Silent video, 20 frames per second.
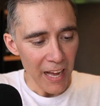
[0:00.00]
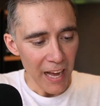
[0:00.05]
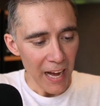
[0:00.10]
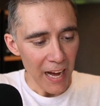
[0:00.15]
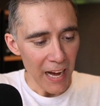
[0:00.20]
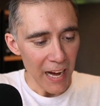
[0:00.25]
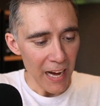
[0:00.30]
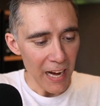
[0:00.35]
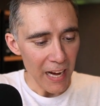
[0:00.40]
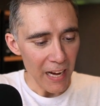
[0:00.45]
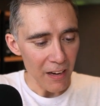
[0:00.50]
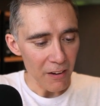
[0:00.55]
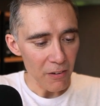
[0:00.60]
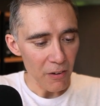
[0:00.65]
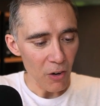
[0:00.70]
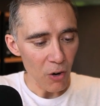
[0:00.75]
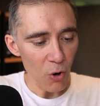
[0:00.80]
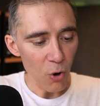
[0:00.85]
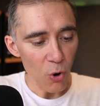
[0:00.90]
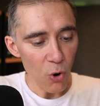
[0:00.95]

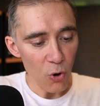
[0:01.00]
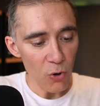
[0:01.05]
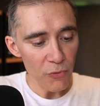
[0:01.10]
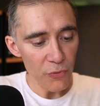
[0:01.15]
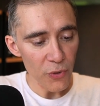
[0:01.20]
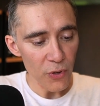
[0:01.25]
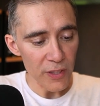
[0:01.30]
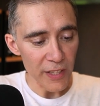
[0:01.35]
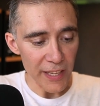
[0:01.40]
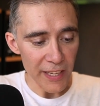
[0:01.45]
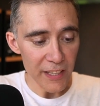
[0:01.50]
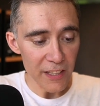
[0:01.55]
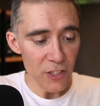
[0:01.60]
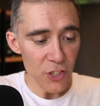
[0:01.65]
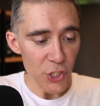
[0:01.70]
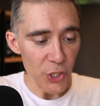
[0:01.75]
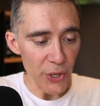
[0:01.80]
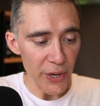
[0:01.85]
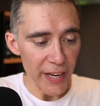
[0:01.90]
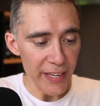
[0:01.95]
or from the
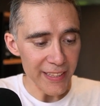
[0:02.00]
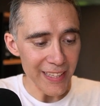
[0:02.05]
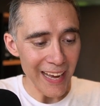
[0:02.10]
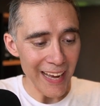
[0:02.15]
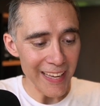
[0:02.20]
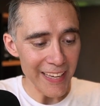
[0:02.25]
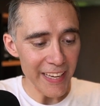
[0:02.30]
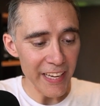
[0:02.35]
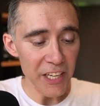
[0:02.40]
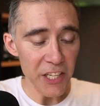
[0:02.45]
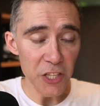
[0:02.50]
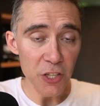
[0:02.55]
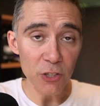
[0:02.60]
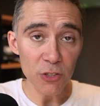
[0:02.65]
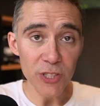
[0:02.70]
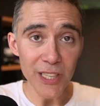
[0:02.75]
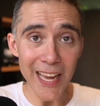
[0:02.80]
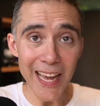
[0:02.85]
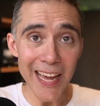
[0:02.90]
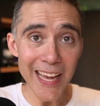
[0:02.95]
internet. I can
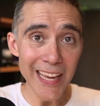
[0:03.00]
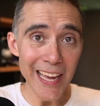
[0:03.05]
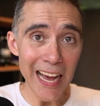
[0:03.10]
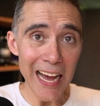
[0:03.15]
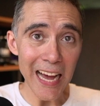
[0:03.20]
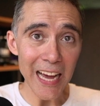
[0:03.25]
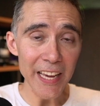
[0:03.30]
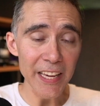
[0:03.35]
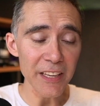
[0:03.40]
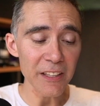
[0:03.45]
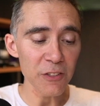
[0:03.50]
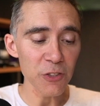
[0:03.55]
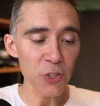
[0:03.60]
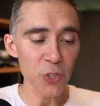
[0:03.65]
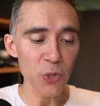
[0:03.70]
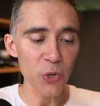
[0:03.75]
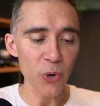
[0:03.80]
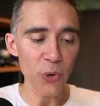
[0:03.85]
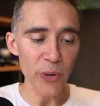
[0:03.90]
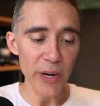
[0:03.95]
use AI to
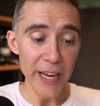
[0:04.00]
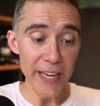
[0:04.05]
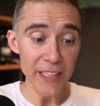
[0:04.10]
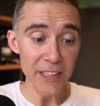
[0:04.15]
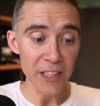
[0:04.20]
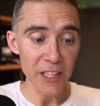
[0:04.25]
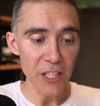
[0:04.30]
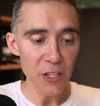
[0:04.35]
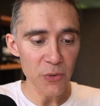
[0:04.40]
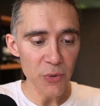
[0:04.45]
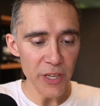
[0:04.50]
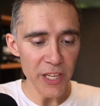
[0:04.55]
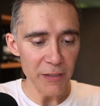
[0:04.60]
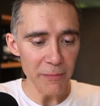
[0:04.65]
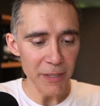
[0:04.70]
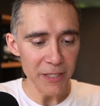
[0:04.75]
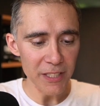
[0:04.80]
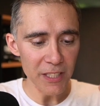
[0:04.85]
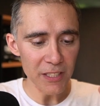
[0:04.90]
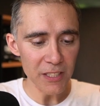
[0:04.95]
create new
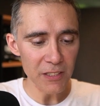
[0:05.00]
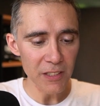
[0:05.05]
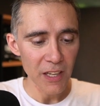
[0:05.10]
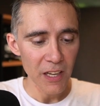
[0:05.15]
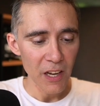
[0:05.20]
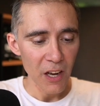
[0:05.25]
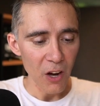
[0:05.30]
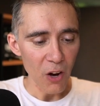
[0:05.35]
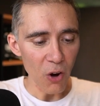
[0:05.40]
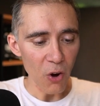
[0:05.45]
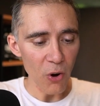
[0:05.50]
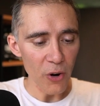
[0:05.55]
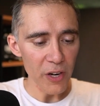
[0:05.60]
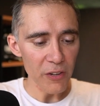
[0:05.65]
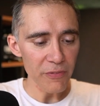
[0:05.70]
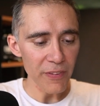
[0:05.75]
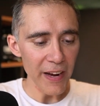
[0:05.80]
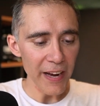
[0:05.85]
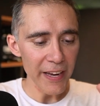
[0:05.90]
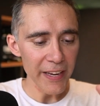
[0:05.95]
images. Or
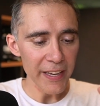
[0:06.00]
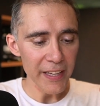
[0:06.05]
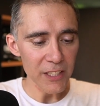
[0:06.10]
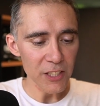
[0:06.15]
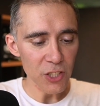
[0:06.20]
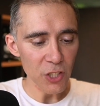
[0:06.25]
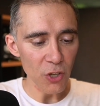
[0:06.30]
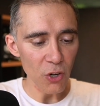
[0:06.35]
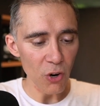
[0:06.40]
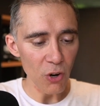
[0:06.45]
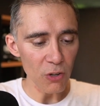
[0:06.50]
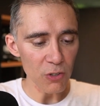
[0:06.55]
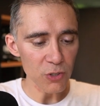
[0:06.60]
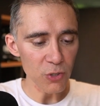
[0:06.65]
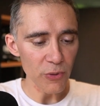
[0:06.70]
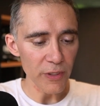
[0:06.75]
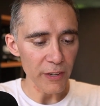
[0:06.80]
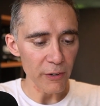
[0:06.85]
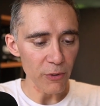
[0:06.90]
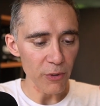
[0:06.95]
if I scroll to
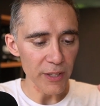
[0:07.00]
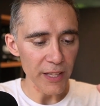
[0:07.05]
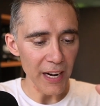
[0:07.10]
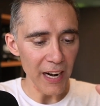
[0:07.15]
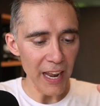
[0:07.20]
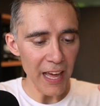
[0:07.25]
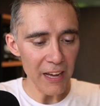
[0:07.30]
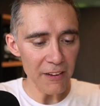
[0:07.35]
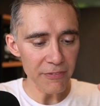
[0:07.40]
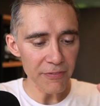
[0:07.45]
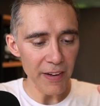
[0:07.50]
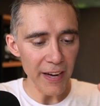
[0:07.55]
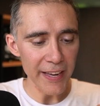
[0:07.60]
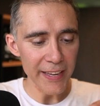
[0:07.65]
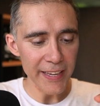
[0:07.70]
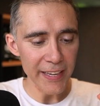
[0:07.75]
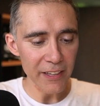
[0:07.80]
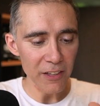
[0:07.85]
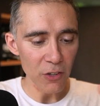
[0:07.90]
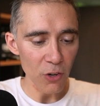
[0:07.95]
the left, I
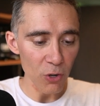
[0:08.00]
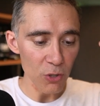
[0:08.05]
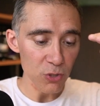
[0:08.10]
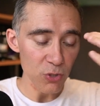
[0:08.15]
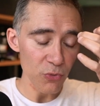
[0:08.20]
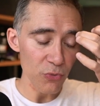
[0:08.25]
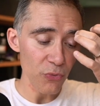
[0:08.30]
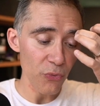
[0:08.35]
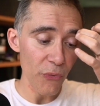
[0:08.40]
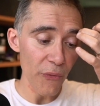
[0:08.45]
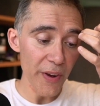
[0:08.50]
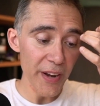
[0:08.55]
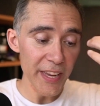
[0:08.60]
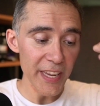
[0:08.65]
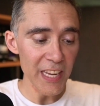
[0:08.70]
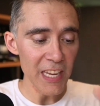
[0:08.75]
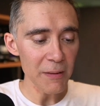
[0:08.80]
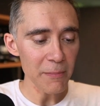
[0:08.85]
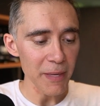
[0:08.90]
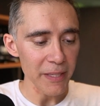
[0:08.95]
can go to free
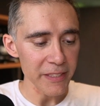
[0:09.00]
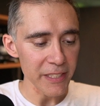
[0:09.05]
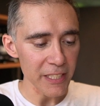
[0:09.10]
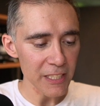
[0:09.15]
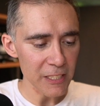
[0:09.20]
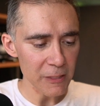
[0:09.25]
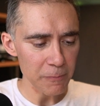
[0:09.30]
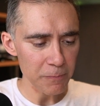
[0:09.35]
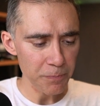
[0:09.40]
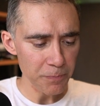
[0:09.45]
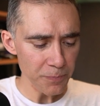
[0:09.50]
images